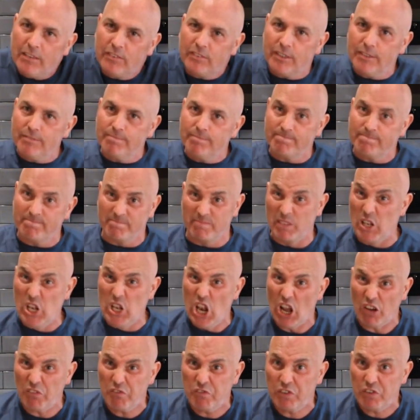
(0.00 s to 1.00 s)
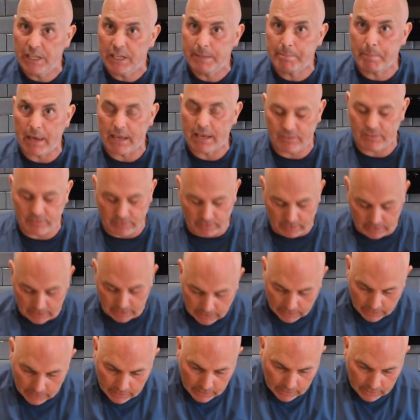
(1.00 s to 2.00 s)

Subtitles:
and lovely, basically.